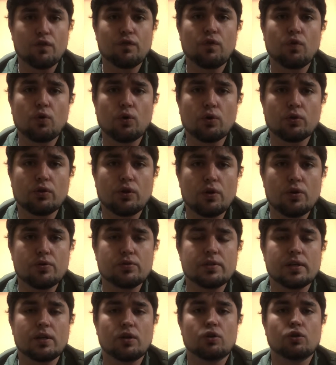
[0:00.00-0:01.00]
for those
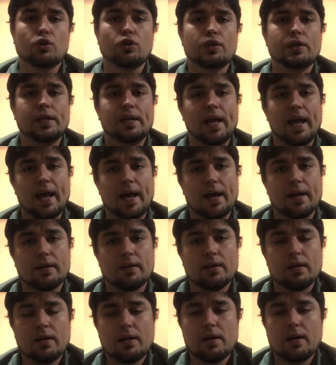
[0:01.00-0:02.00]
that are looking at
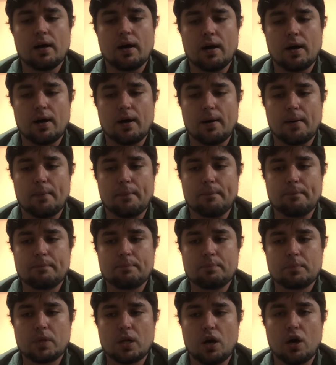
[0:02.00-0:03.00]

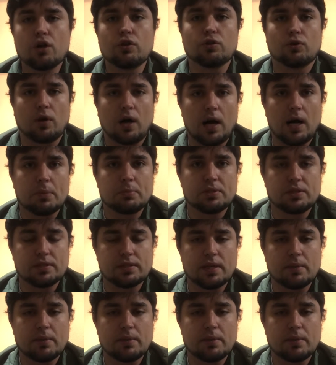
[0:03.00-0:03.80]
other options,